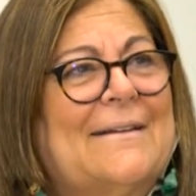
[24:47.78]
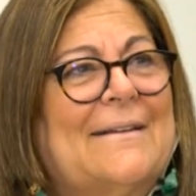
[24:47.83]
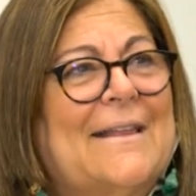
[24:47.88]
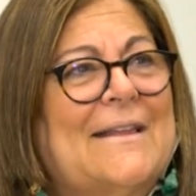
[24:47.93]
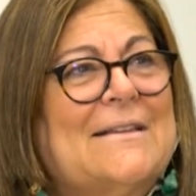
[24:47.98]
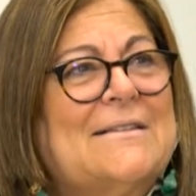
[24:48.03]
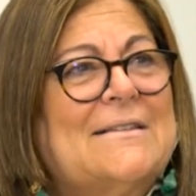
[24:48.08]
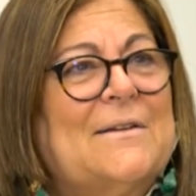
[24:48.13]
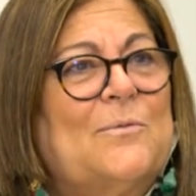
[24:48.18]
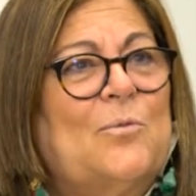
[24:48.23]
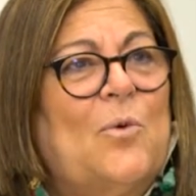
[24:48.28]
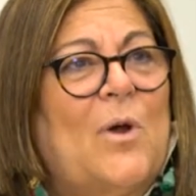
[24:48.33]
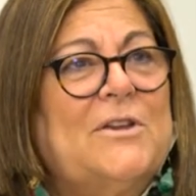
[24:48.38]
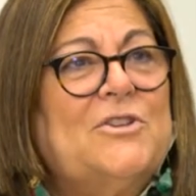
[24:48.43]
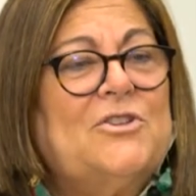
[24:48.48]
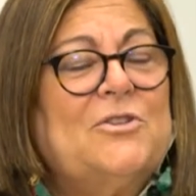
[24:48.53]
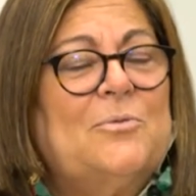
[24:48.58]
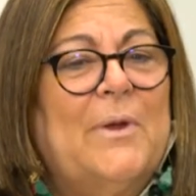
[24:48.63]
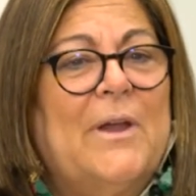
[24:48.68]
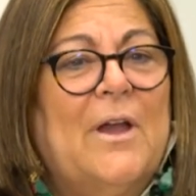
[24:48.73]
they said,
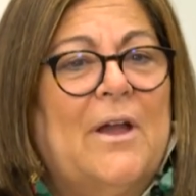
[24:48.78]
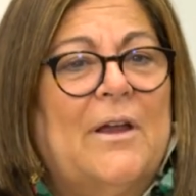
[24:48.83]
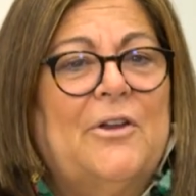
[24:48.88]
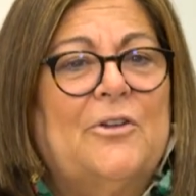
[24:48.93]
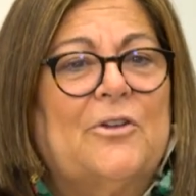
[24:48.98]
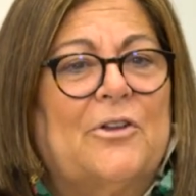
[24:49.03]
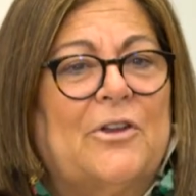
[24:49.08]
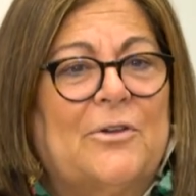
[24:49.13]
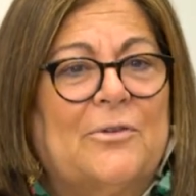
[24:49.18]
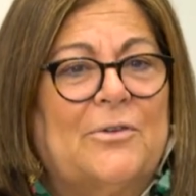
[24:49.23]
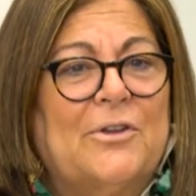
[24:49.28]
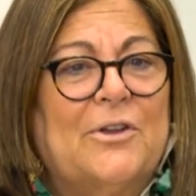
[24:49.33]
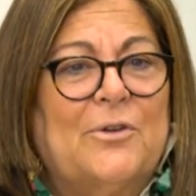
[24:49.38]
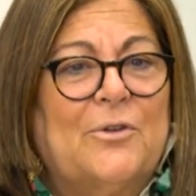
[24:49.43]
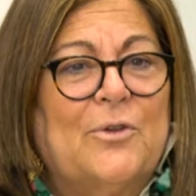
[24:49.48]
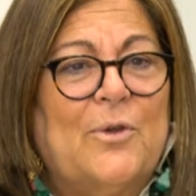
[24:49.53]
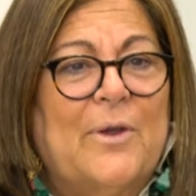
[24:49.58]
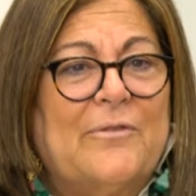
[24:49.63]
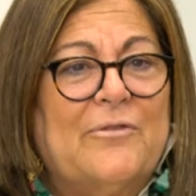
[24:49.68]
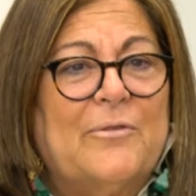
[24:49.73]
why should we hire you? You
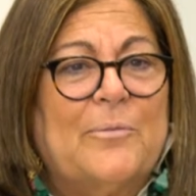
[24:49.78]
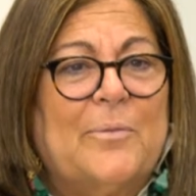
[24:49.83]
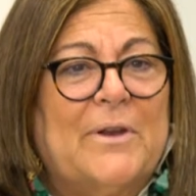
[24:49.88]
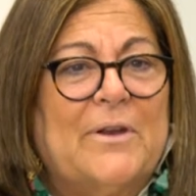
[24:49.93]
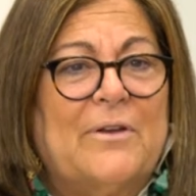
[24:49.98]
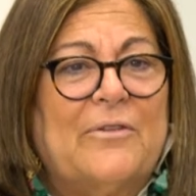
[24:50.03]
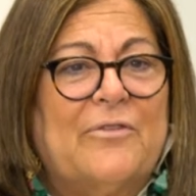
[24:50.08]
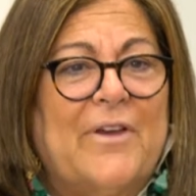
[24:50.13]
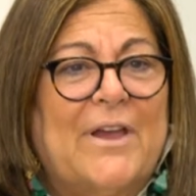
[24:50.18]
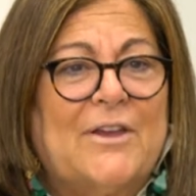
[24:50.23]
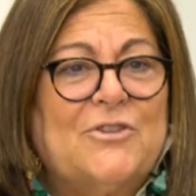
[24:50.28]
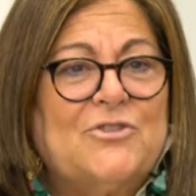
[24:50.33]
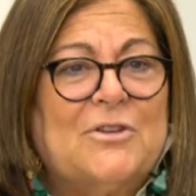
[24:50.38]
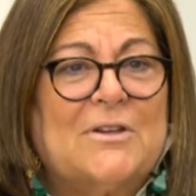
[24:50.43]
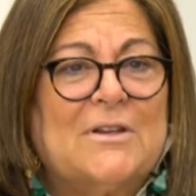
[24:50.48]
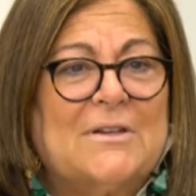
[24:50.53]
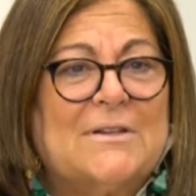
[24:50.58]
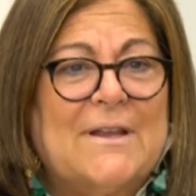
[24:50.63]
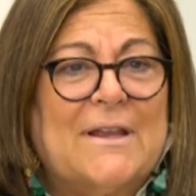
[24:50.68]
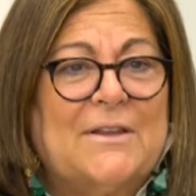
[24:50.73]
know, you haven't been in
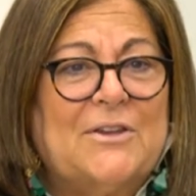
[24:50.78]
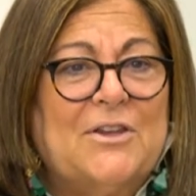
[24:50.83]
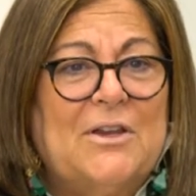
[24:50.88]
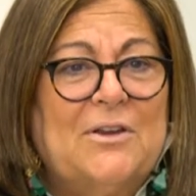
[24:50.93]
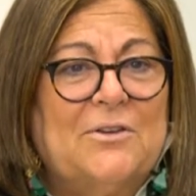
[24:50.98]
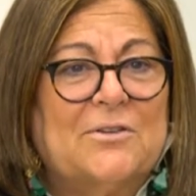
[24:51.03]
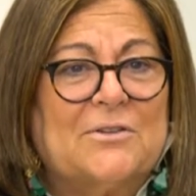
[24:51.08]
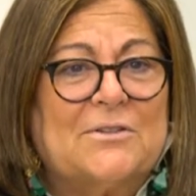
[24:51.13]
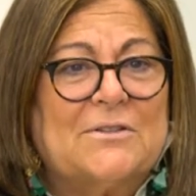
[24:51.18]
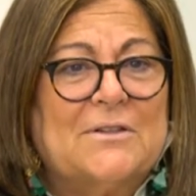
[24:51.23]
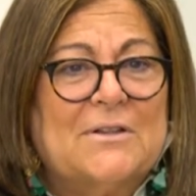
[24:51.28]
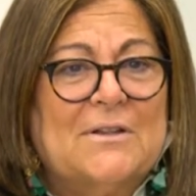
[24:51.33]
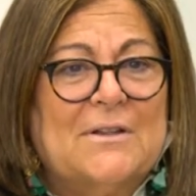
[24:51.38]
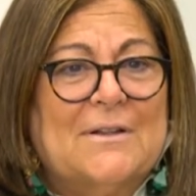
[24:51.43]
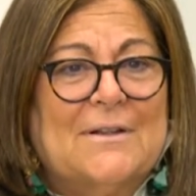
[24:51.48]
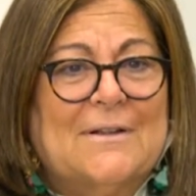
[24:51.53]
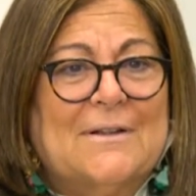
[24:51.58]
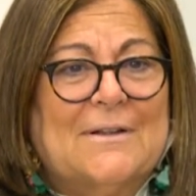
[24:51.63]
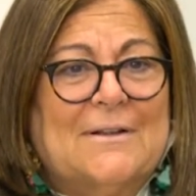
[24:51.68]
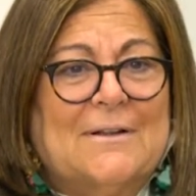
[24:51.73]
fashion in 10 years.
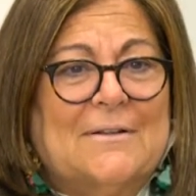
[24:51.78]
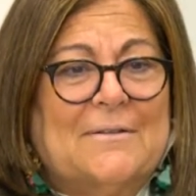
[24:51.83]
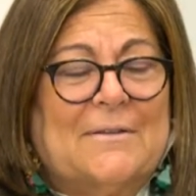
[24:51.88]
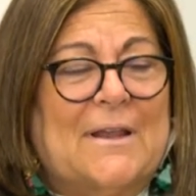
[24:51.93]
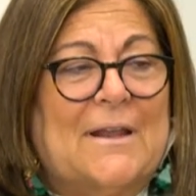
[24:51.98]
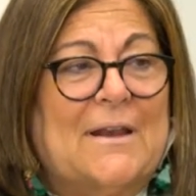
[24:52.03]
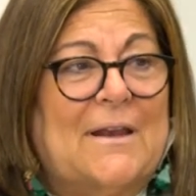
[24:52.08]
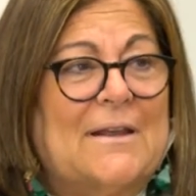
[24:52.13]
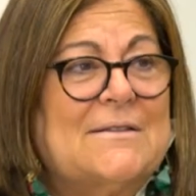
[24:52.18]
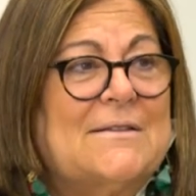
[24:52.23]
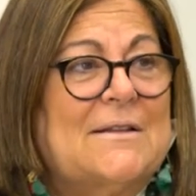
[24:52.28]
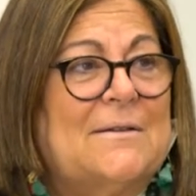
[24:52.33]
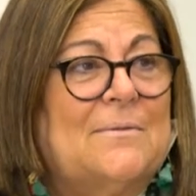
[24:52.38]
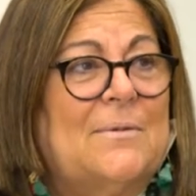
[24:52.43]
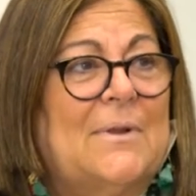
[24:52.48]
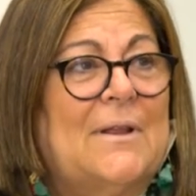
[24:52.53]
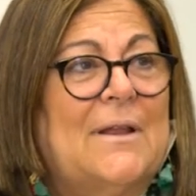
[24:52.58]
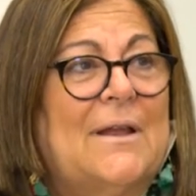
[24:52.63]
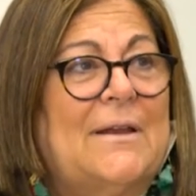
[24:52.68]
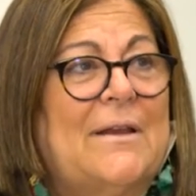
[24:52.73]
And I said,
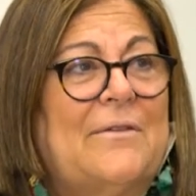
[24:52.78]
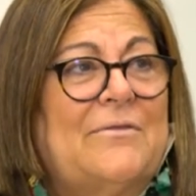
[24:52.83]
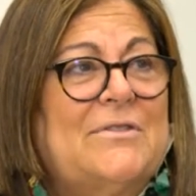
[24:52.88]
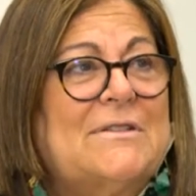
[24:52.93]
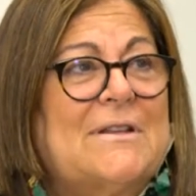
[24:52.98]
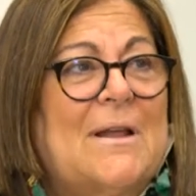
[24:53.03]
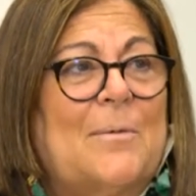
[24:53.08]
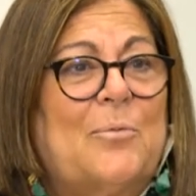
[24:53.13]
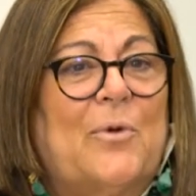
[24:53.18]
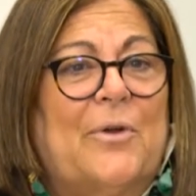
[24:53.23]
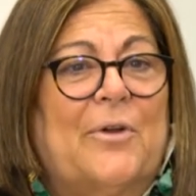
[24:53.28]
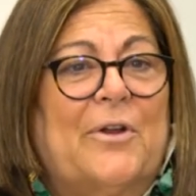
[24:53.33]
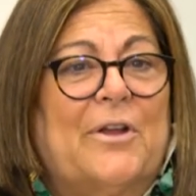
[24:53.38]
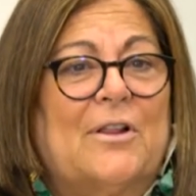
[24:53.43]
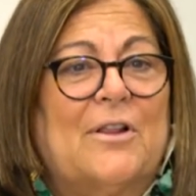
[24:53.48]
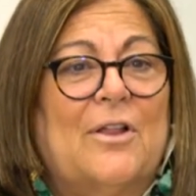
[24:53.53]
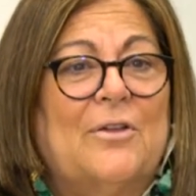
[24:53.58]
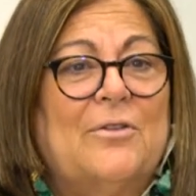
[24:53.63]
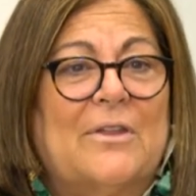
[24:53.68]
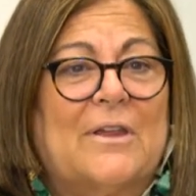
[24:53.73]
well, I never stopped
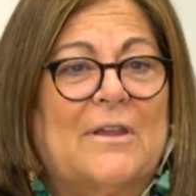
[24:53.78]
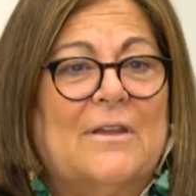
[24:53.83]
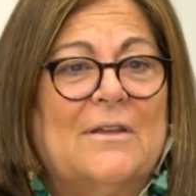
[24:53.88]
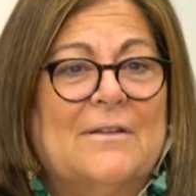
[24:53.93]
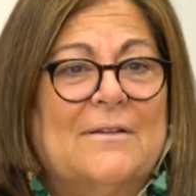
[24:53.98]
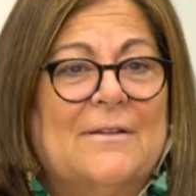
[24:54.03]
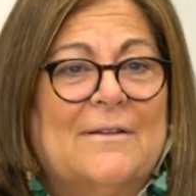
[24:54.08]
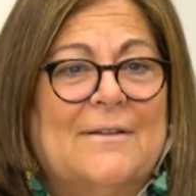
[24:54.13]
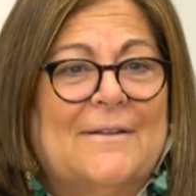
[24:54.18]
wearing clothing.